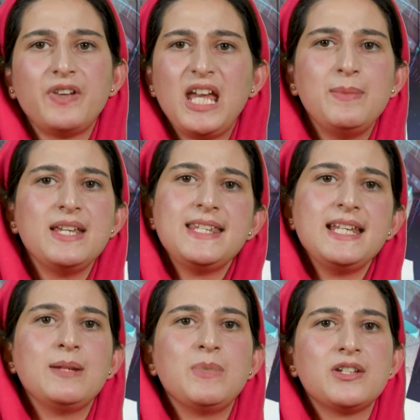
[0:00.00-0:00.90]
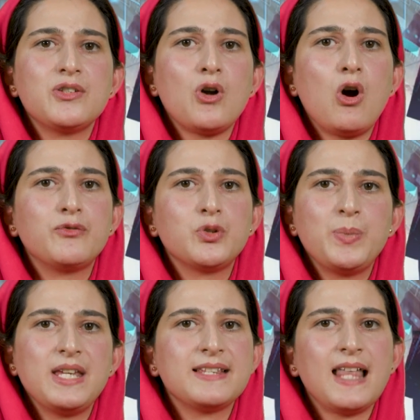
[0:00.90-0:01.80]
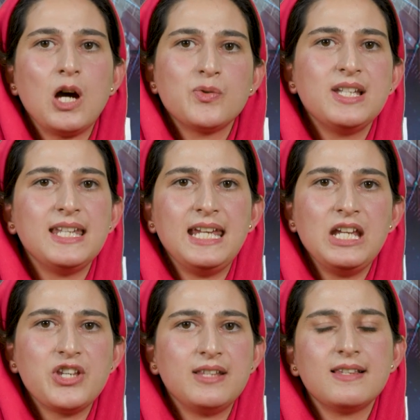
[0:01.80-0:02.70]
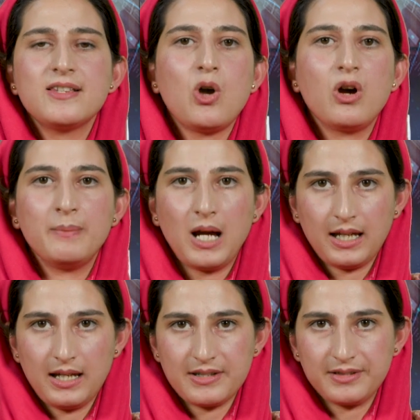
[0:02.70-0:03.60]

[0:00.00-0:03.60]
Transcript: ABC Limited of rupees 1000 each in the stock market.